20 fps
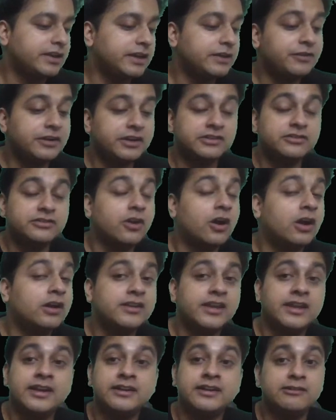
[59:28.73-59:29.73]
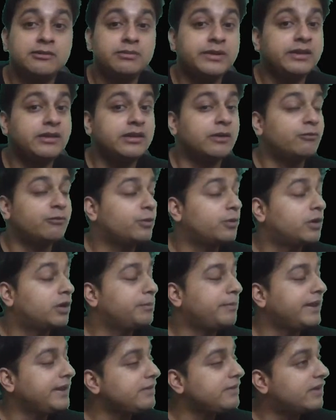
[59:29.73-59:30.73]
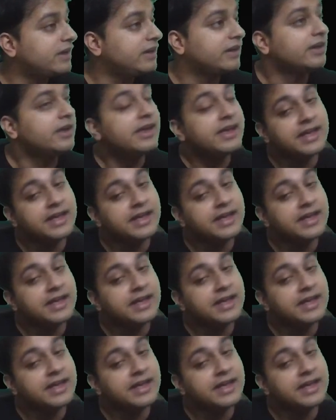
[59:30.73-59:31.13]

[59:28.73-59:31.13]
If it is not, then it will be many one.